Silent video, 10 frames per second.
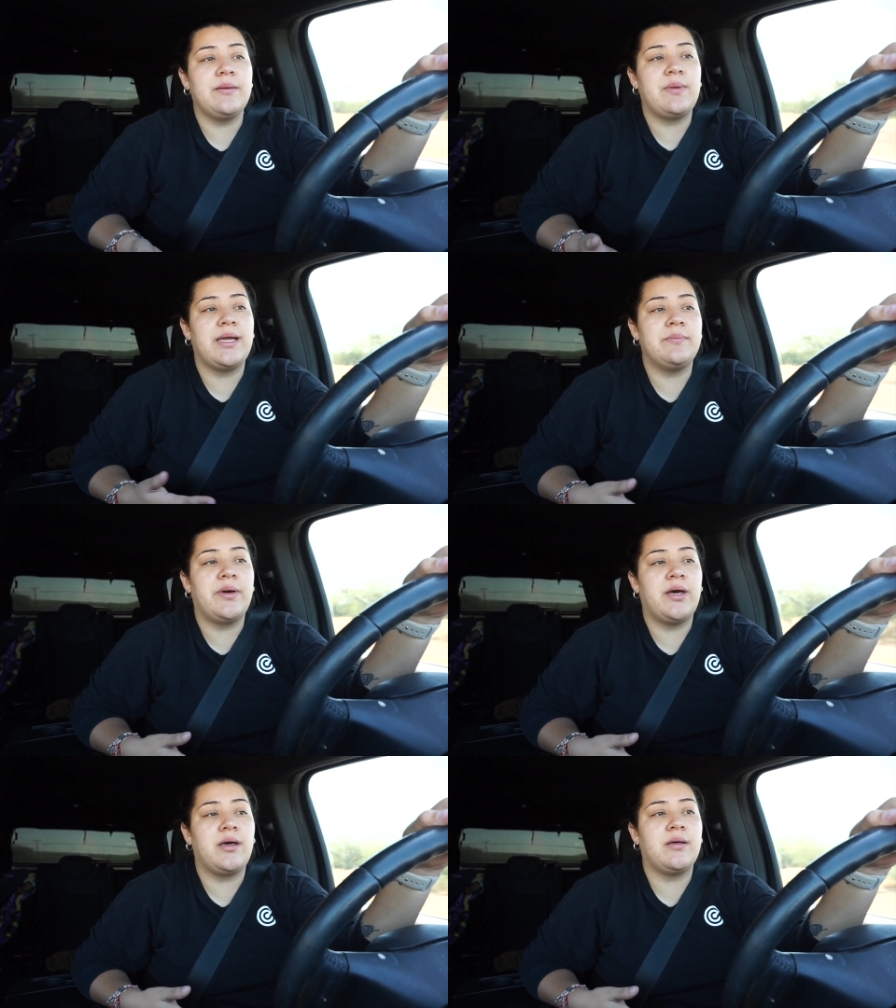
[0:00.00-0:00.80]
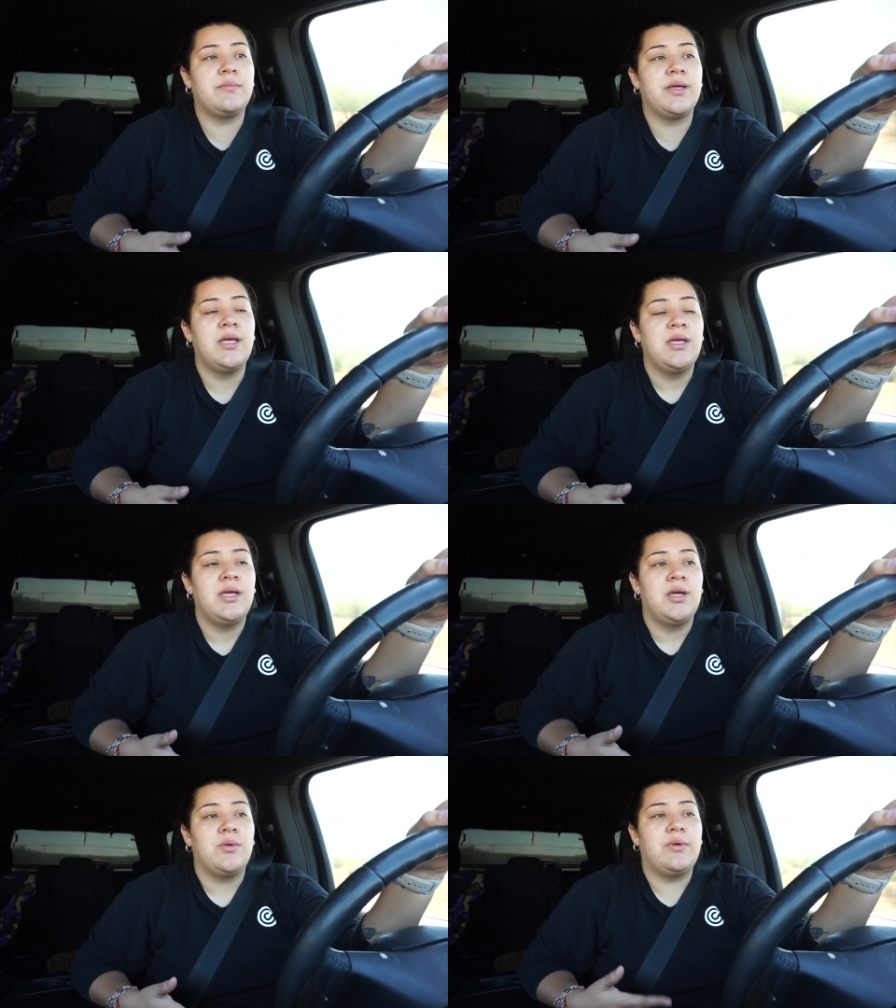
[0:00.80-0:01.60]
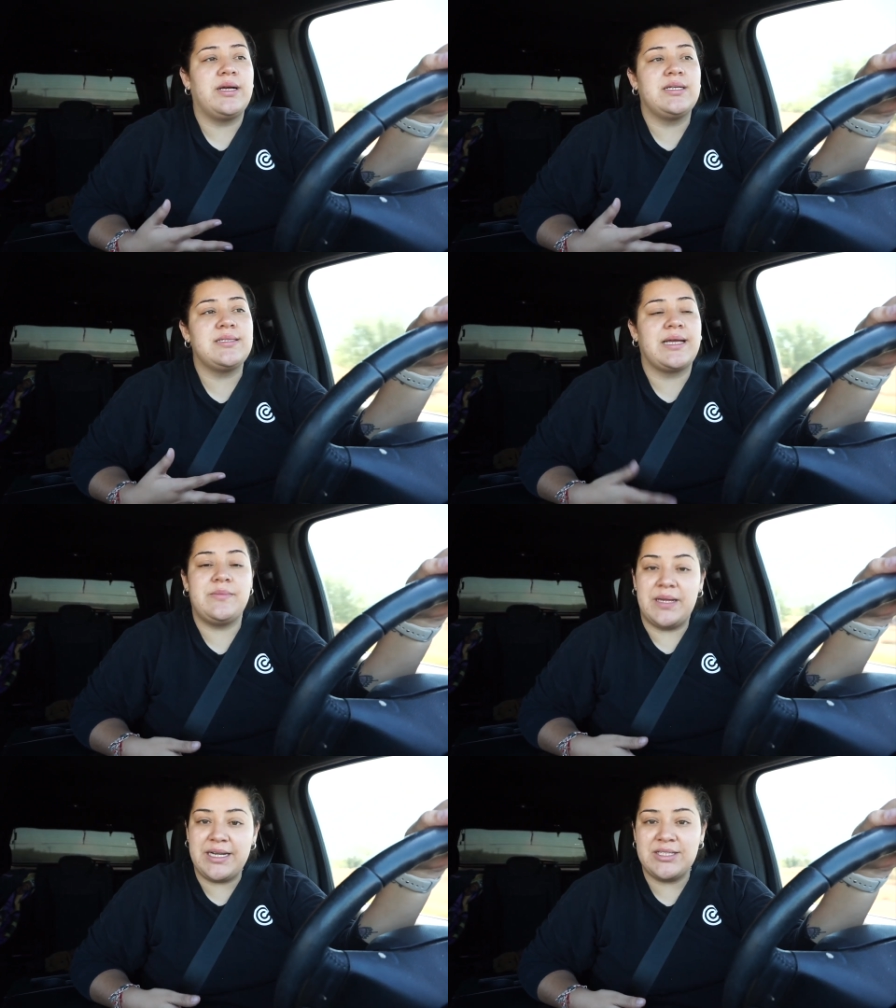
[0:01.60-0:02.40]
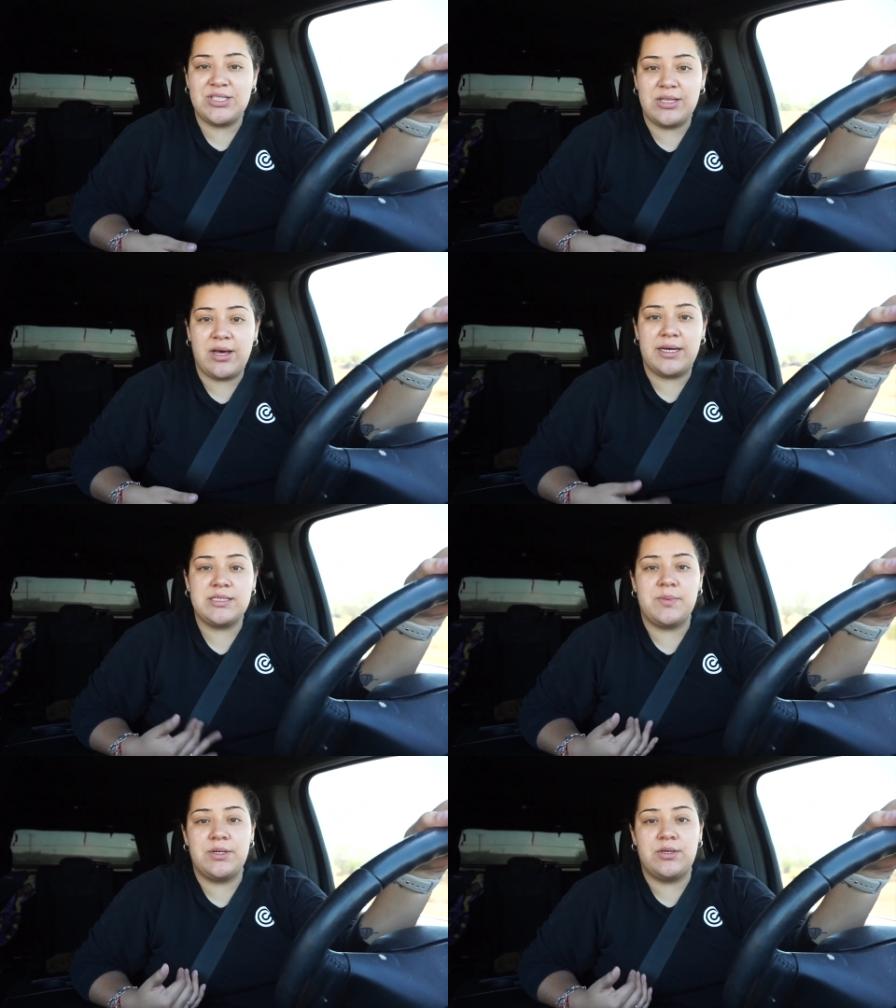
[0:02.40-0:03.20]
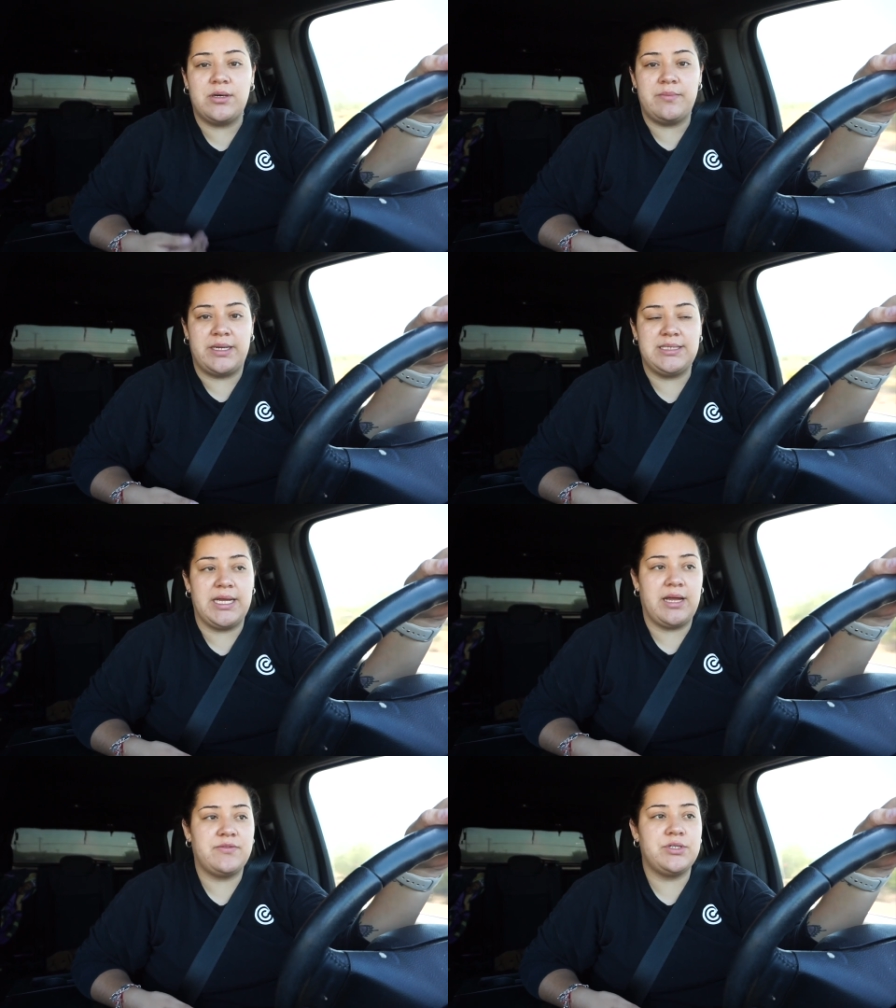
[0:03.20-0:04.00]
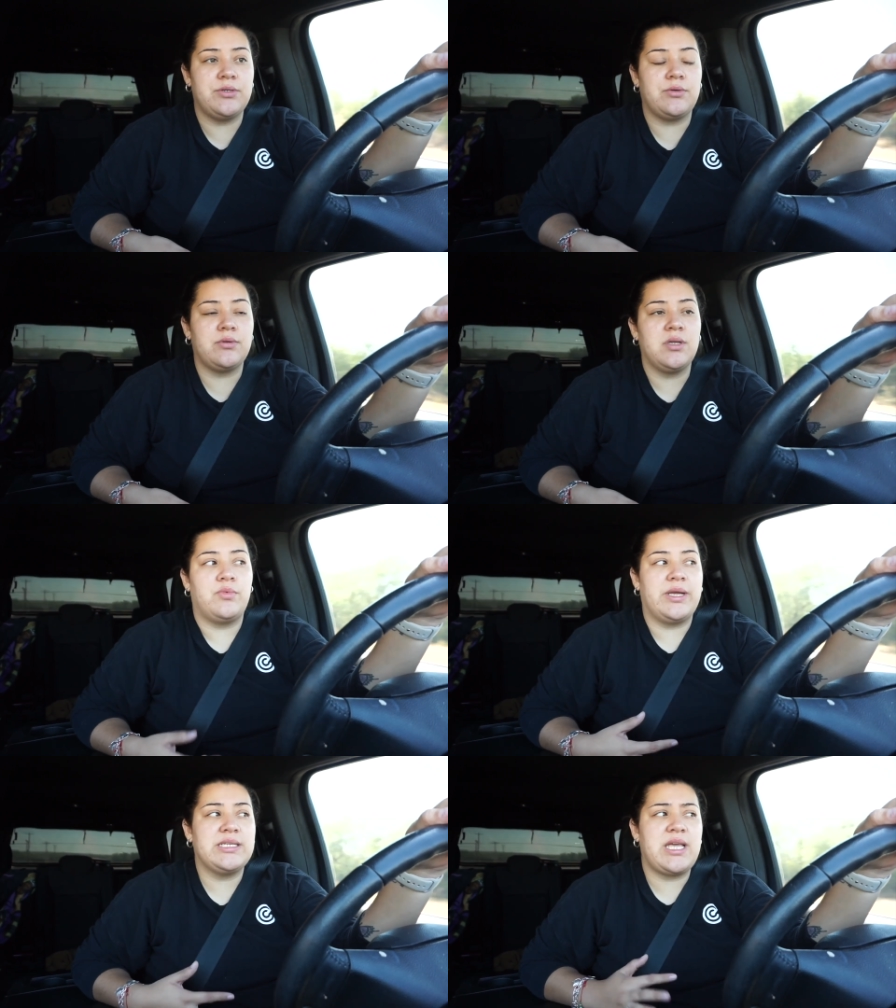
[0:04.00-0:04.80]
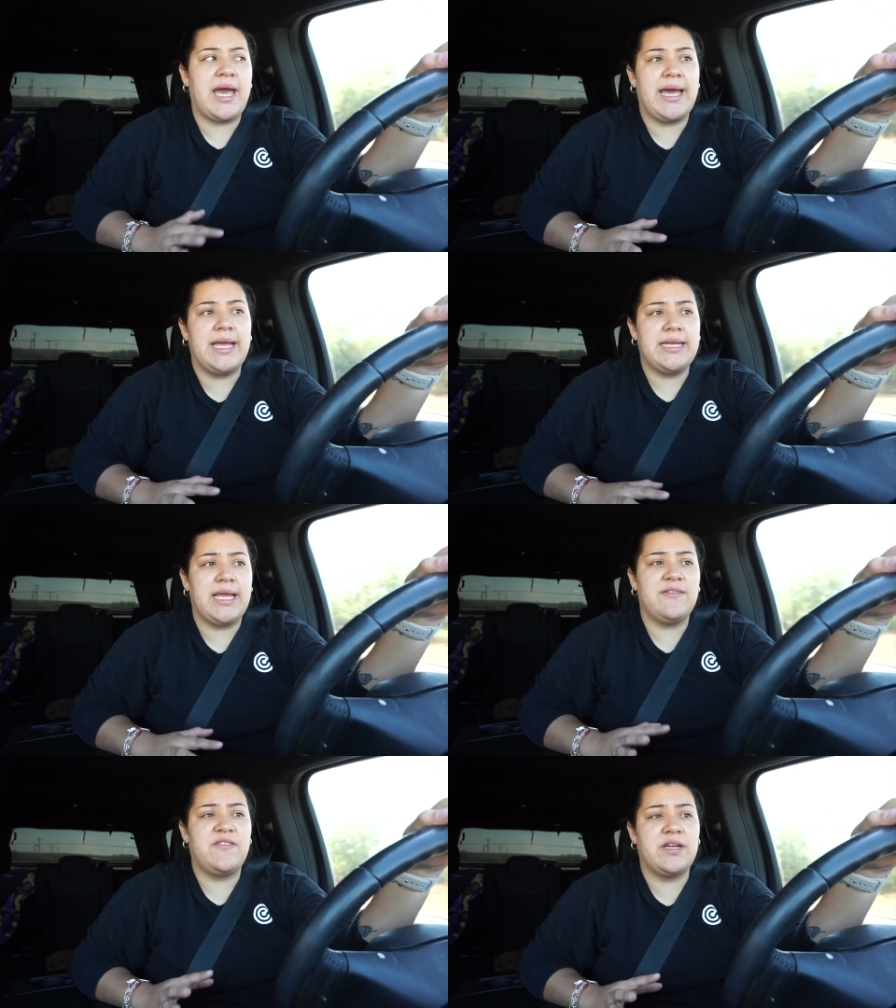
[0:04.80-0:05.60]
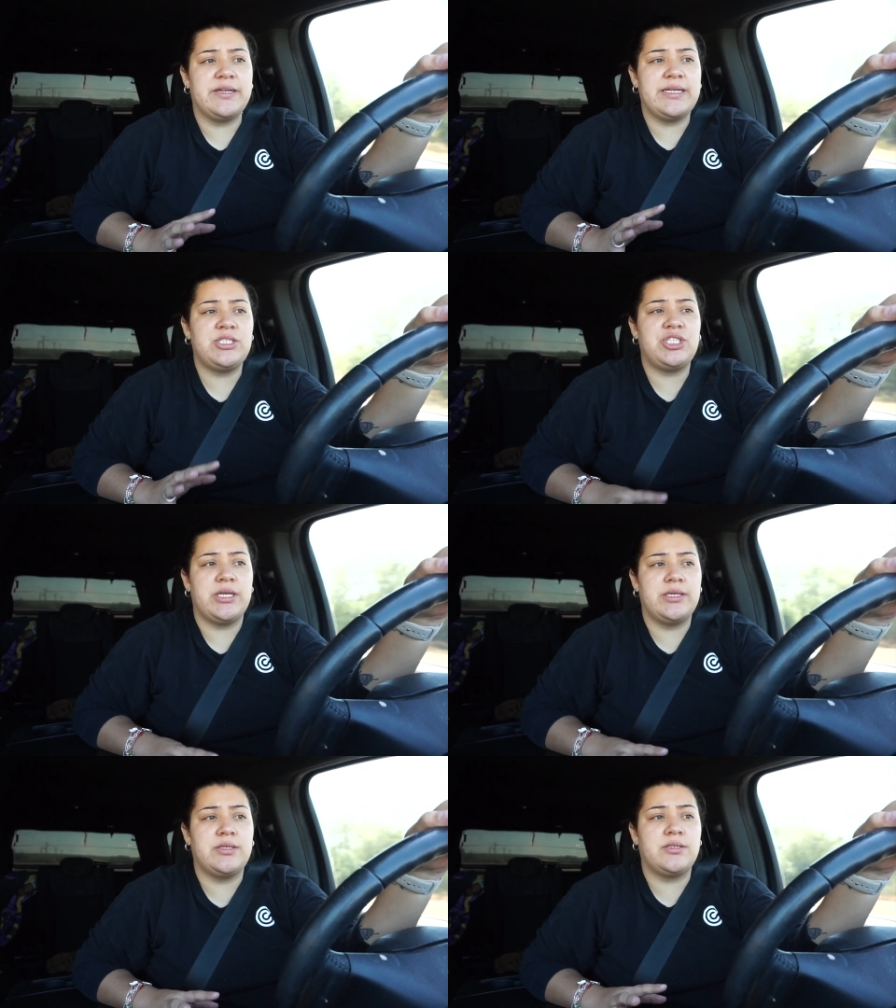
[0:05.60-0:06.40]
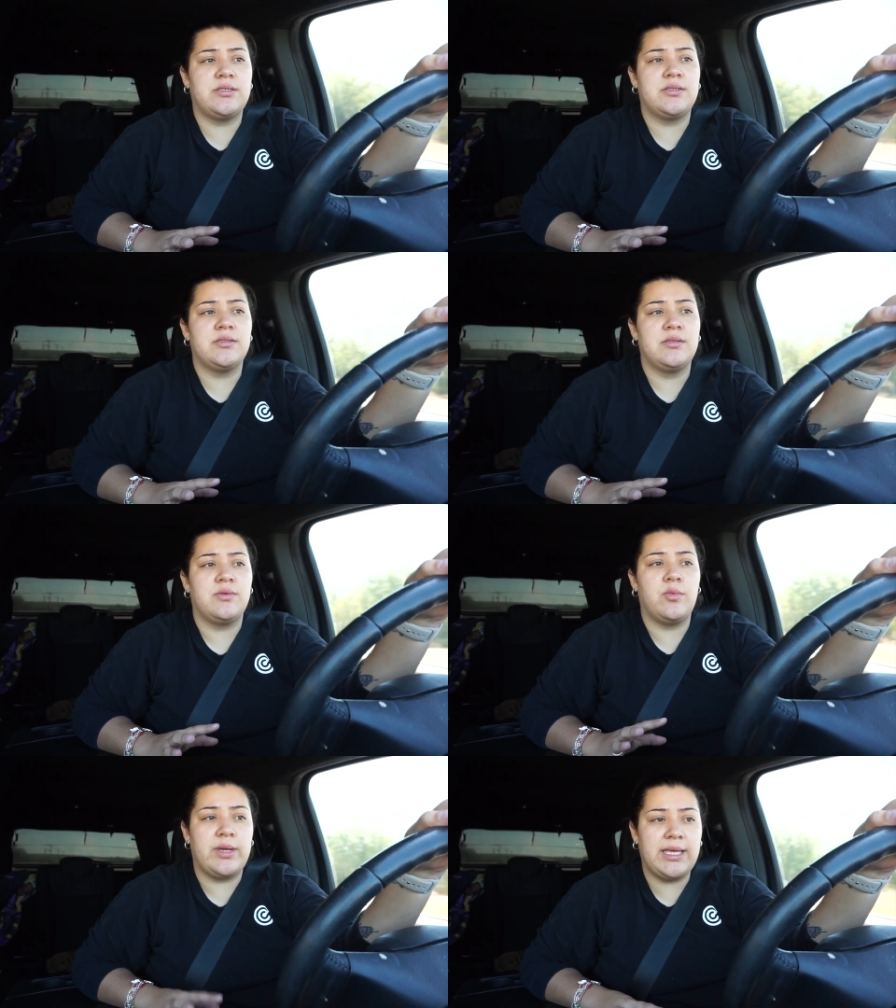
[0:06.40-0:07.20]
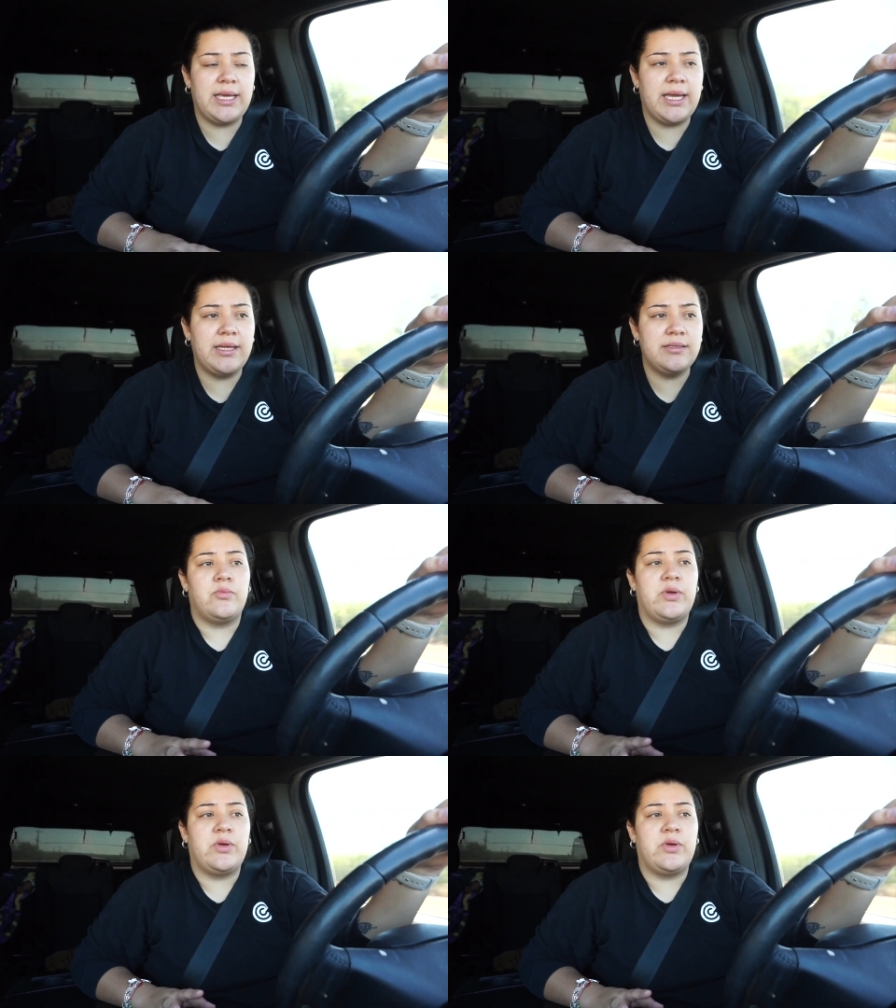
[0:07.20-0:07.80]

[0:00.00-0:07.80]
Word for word: My mom was admitted into the hospital Monday afternoon. We had a very chill weekend.